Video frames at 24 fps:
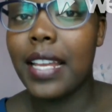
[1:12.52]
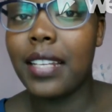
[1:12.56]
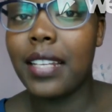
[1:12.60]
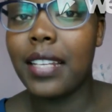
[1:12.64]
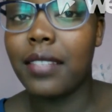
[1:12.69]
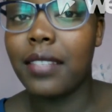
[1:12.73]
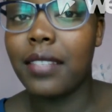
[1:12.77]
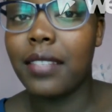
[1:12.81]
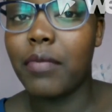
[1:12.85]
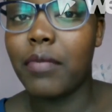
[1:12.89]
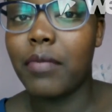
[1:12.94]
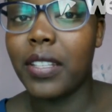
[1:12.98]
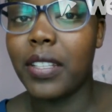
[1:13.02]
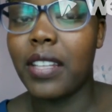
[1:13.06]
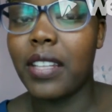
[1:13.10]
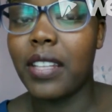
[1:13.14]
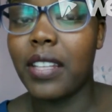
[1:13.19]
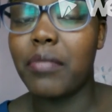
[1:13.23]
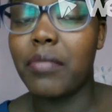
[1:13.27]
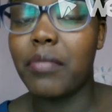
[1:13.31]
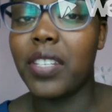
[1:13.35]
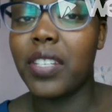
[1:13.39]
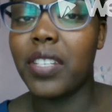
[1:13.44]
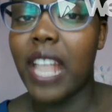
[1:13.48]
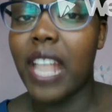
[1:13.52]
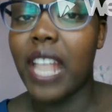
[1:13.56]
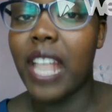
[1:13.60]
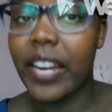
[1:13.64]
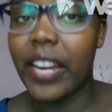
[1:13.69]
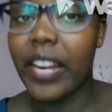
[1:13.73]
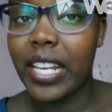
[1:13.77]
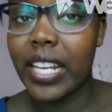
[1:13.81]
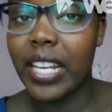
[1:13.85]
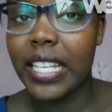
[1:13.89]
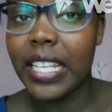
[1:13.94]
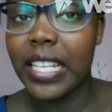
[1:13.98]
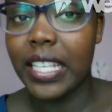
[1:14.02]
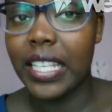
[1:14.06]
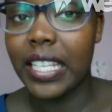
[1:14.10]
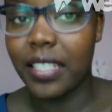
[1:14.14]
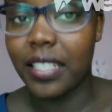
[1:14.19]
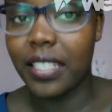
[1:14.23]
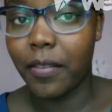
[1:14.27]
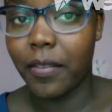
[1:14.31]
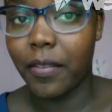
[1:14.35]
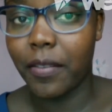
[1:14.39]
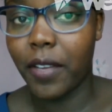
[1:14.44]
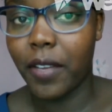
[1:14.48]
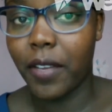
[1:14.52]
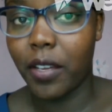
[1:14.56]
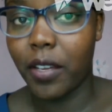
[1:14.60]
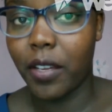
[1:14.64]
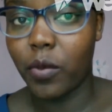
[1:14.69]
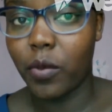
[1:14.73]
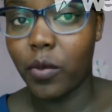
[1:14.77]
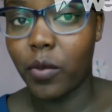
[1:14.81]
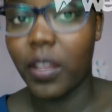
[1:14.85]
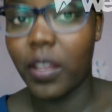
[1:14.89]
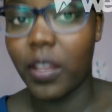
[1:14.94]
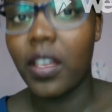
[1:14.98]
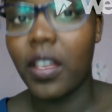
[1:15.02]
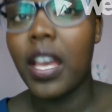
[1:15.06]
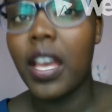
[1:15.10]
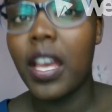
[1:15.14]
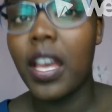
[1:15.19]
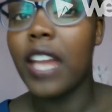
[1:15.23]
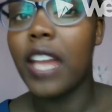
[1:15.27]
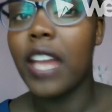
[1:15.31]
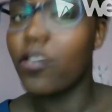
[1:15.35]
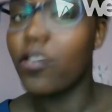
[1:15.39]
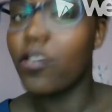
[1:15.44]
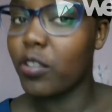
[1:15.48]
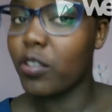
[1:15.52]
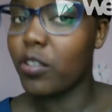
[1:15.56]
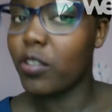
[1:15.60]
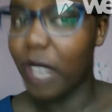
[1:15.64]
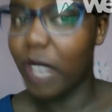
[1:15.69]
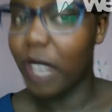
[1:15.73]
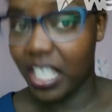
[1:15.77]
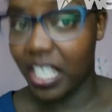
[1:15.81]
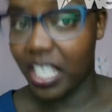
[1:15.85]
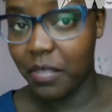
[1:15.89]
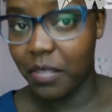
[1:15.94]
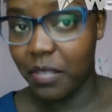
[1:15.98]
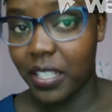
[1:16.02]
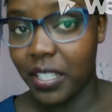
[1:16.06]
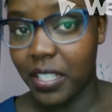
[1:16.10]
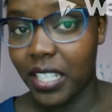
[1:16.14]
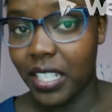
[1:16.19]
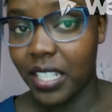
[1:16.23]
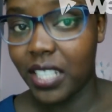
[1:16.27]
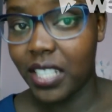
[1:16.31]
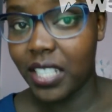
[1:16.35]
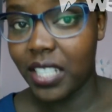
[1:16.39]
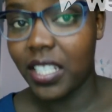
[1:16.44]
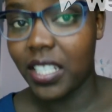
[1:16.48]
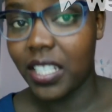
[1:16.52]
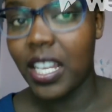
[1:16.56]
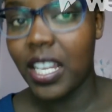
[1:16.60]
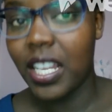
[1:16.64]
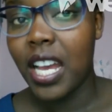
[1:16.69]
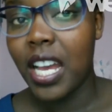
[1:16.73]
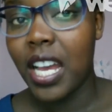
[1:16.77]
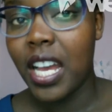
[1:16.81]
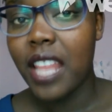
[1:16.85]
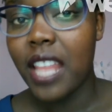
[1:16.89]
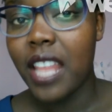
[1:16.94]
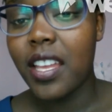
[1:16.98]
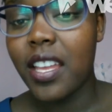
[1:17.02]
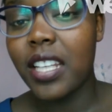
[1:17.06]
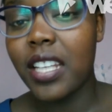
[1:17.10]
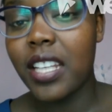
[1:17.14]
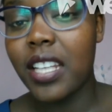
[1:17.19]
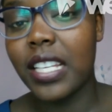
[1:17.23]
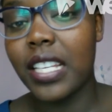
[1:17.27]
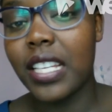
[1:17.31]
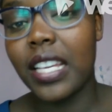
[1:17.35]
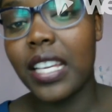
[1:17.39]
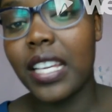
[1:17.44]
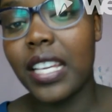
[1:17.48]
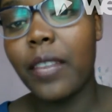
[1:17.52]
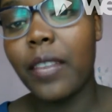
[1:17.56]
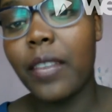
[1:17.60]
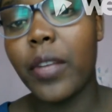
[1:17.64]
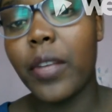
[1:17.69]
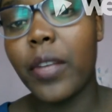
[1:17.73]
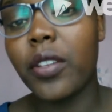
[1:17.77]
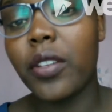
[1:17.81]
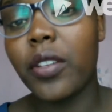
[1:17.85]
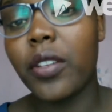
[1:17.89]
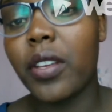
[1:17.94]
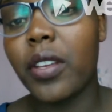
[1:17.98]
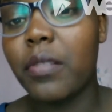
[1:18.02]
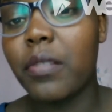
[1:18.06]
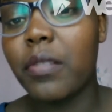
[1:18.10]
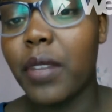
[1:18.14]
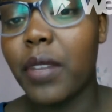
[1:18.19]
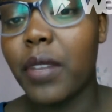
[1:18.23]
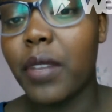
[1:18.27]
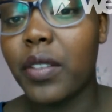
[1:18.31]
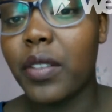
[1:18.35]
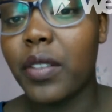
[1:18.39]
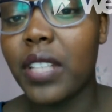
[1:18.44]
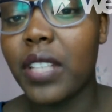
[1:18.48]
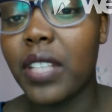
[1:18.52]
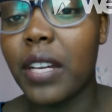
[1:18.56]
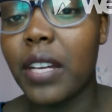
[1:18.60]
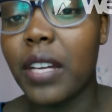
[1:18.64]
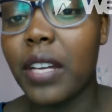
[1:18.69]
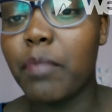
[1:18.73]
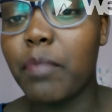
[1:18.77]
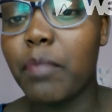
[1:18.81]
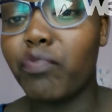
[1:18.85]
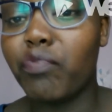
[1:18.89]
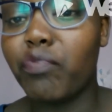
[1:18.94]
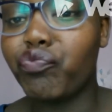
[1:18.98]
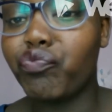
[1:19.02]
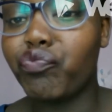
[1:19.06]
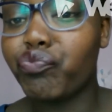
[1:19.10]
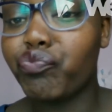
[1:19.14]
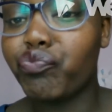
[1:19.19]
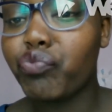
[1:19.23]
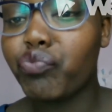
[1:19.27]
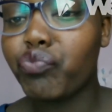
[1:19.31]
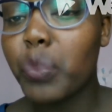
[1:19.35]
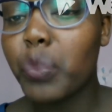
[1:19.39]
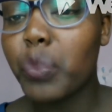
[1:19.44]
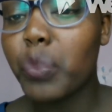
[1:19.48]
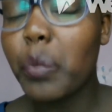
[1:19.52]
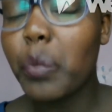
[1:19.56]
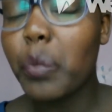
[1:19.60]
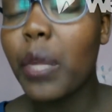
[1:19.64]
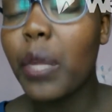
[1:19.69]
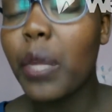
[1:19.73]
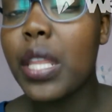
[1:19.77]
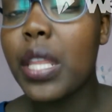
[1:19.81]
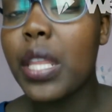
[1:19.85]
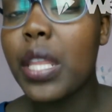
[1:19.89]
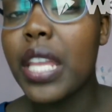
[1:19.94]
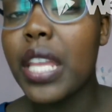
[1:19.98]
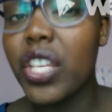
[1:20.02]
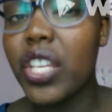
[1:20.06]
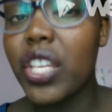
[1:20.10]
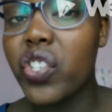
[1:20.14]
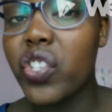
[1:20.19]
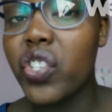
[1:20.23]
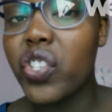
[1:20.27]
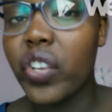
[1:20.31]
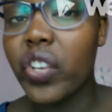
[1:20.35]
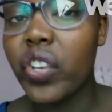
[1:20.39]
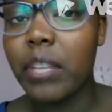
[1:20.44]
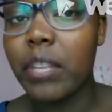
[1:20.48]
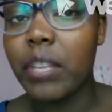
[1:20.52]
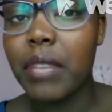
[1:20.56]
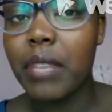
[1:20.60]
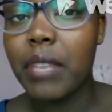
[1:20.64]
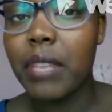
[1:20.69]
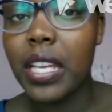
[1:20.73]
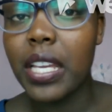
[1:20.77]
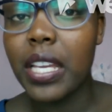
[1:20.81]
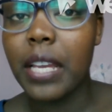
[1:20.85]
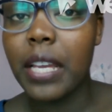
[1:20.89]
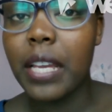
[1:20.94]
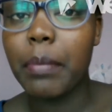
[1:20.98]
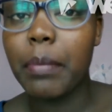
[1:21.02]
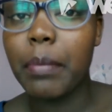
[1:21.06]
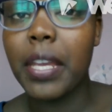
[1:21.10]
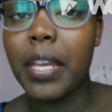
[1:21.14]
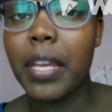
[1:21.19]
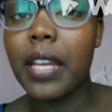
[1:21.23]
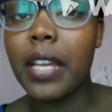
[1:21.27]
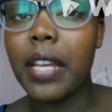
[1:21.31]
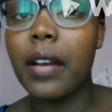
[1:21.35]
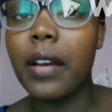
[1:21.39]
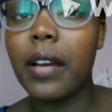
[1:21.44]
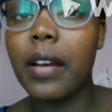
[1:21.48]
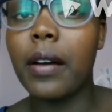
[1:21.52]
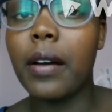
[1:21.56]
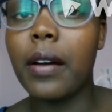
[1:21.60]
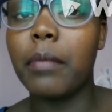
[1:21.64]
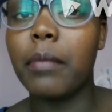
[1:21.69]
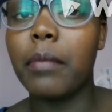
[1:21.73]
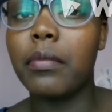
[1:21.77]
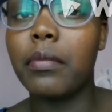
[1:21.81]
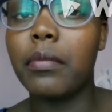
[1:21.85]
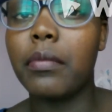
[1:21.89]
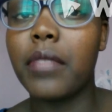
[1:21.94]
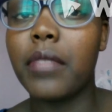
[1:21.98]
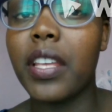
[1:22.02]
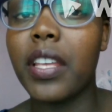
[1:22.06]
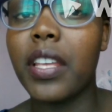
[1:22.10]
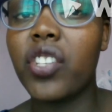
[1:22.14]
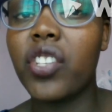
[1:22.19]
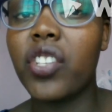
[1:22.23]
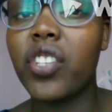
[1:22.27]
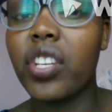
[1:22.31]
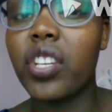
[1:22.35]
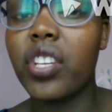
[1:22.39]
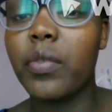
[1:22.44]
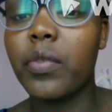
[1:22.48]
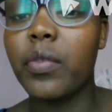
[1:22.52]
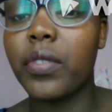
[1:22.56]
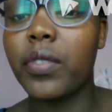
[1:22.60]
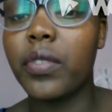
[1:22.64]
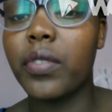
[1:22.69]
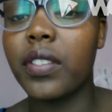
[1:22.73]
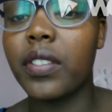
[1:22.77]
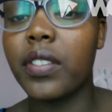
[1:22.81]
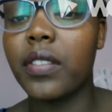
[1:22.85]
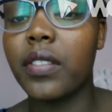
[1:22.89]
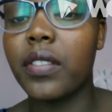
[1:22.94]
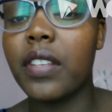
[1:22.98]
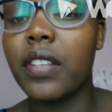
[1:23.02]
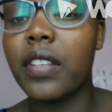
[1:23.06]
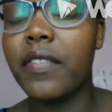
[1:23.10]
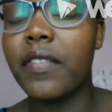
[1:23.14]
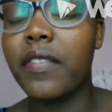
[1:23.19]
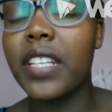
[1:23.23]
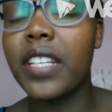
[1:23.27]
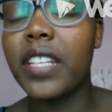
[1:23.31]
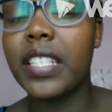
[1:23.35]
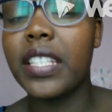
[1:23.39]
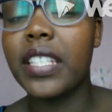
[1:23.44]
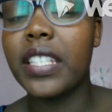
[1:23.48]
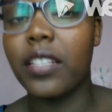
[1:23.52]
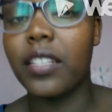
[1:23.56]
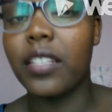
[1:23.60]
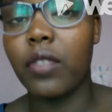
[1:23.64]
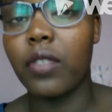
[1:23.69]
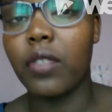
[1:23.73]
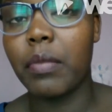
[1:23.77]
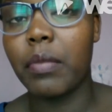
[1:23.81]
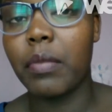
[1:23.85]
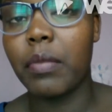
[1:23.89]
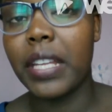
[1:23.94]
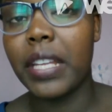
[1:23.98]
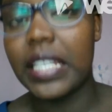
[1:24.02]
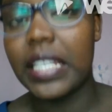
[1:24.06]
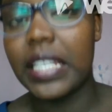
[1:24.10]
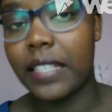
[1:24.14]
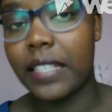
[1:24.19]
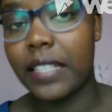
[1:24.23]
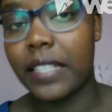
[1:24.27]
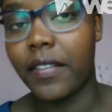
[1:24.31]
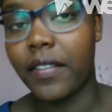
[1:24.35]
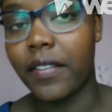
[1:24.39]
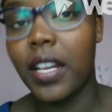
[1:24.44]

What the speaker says: must have been directly interfered with and not my neighbor's land. Thirdly, we're talking about the injury the injury was inflicted on the plaintiff